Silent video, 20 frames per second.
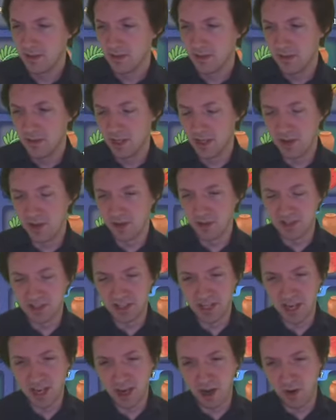Yeah.
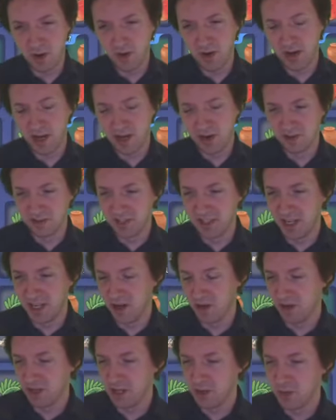I don't see
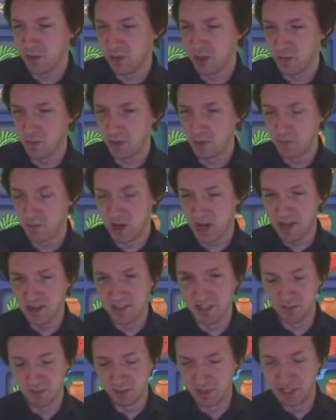how anyone would
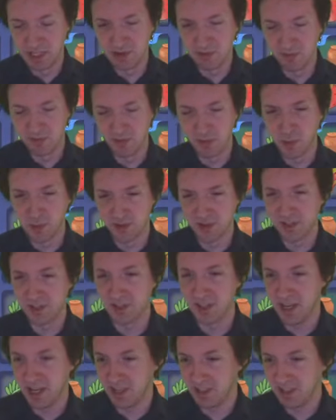possibly enforce
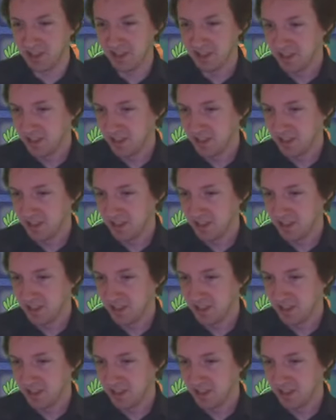that.